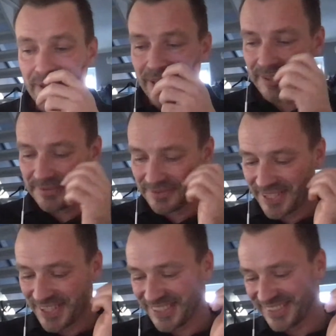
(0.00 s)
Yeah,
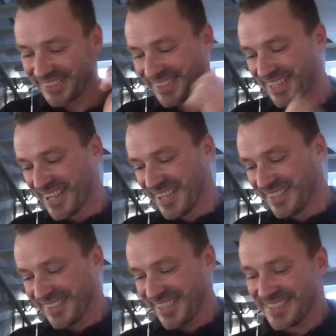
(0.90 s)

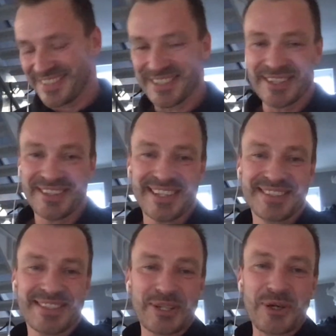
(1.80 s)
that's
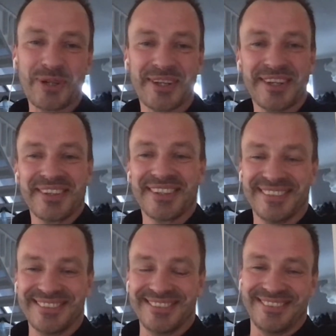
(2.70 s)
the
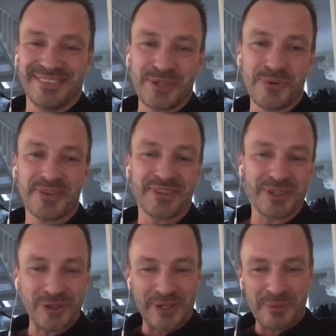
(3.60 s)
golden. You want the
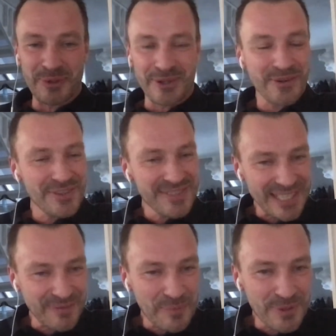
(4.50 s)
golden or the
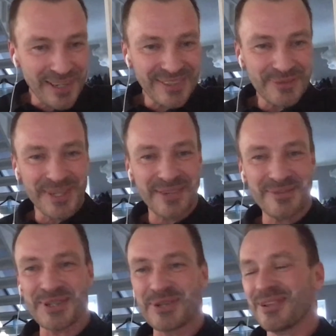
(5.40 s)
silver bullet,
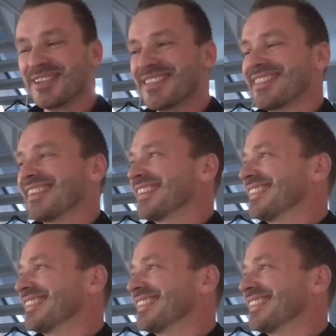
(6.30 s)
whatever you call this.